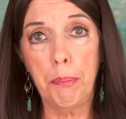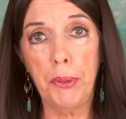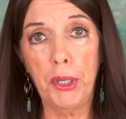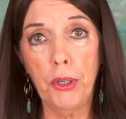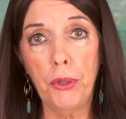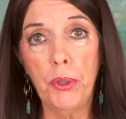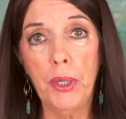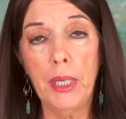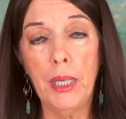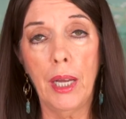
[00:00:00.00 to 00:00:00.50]

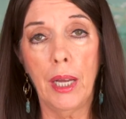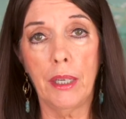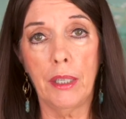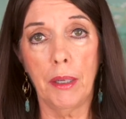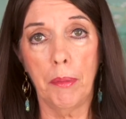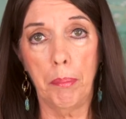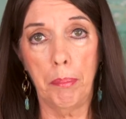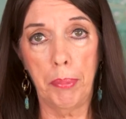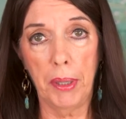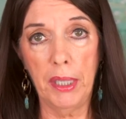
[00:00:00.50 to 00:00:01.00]
beauty and
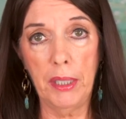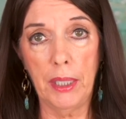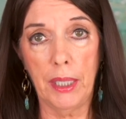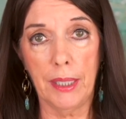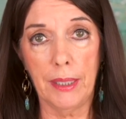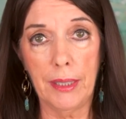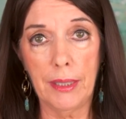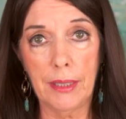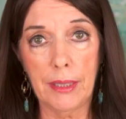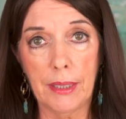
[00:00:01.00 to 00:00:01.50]

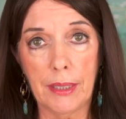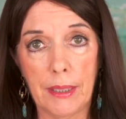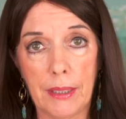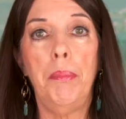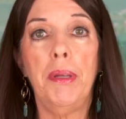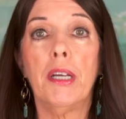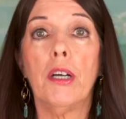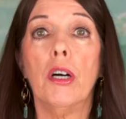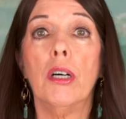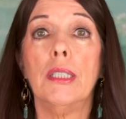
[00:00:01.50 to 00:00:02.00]
abundance
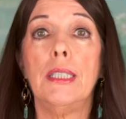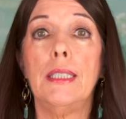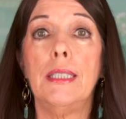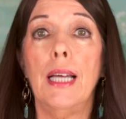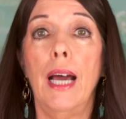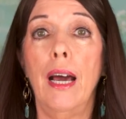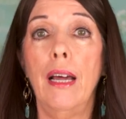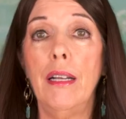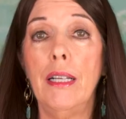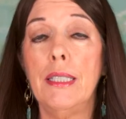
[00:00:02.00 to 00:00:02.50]
because
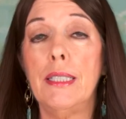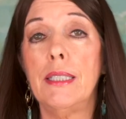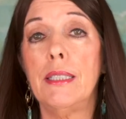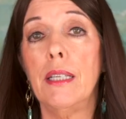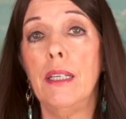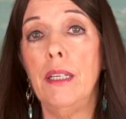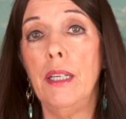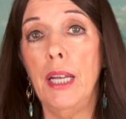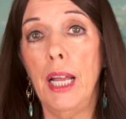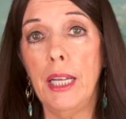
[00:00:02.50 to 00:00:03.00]
that is
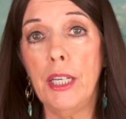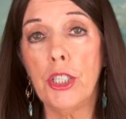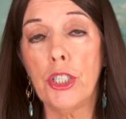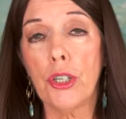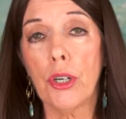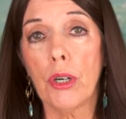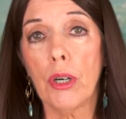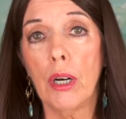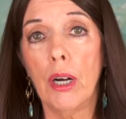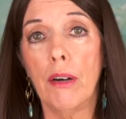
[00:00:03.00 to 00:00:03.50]
the
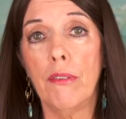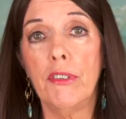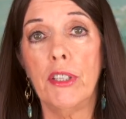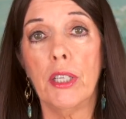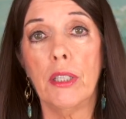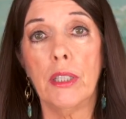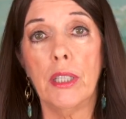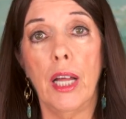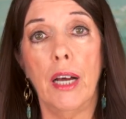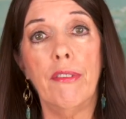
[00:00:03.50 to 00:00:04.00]
nature of
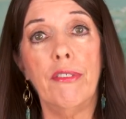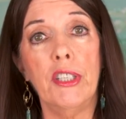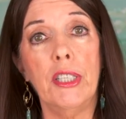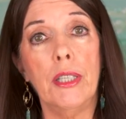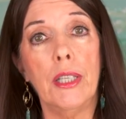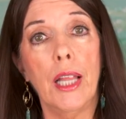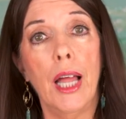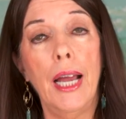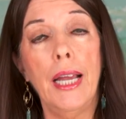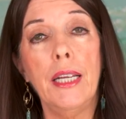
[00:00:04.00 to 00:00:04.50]
the love
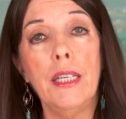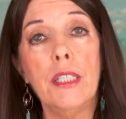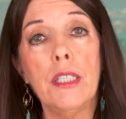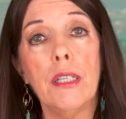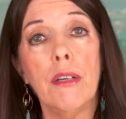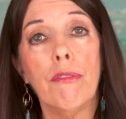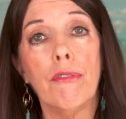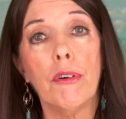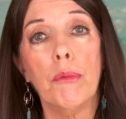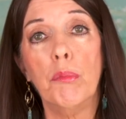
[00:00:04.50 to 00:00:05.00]
and light
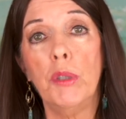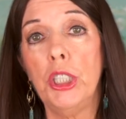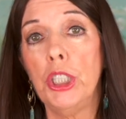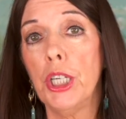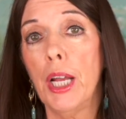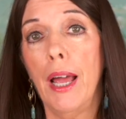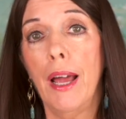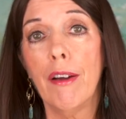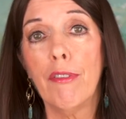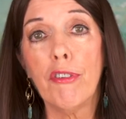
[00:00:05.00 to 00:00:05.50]
from
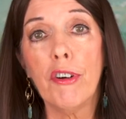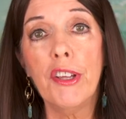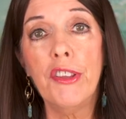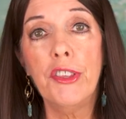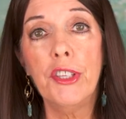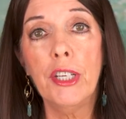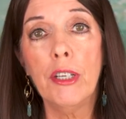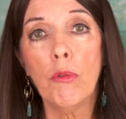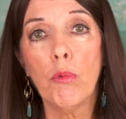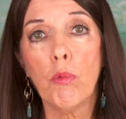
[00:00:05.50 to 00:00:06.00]
which
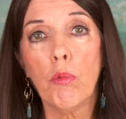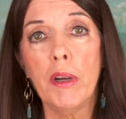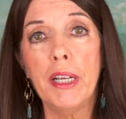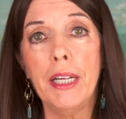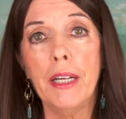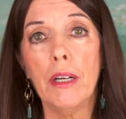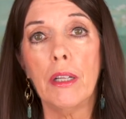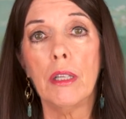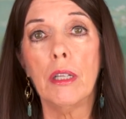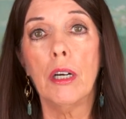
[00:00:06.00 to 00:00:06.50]
everything
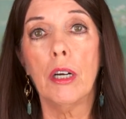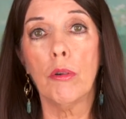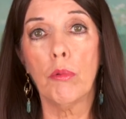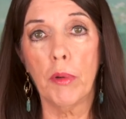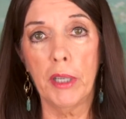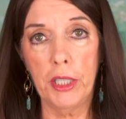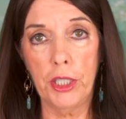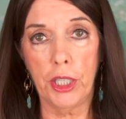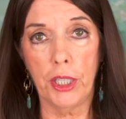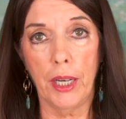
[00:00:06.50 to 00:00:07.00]
real
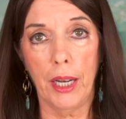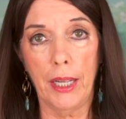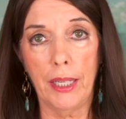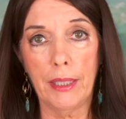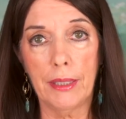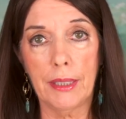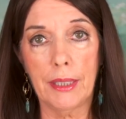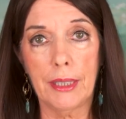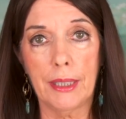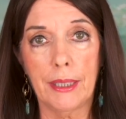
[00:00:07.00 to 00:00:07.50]

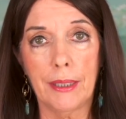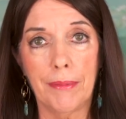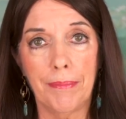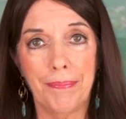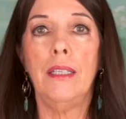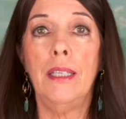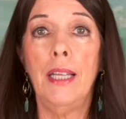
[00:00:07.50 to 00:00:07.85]
originates.